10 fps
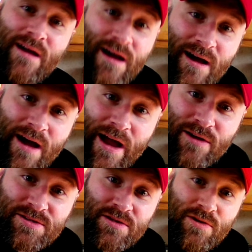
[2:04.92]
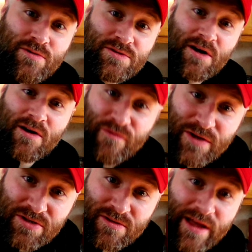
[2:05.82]
I also use
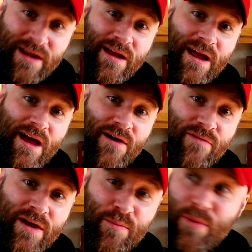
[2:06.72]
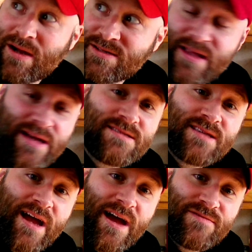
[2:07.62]
artificial lighting. I have like box lights
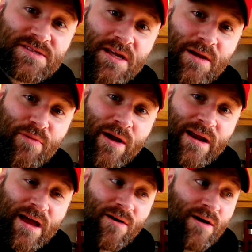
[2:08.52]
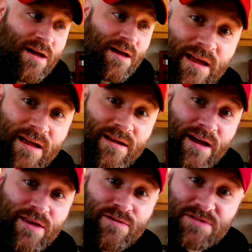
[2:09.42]
that I have set up right now, and
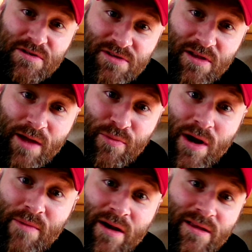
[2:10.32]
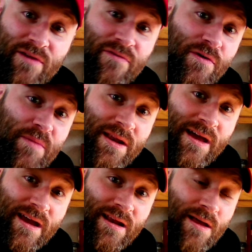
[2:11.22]
I use those a lot primarily to film at
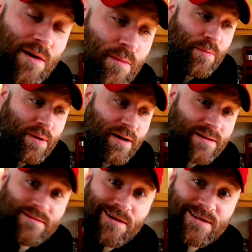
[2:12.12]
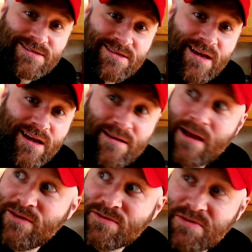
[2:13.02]
night, but honestly
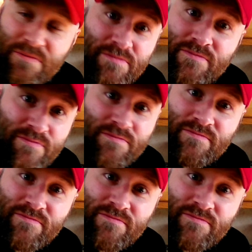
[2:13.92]
I use them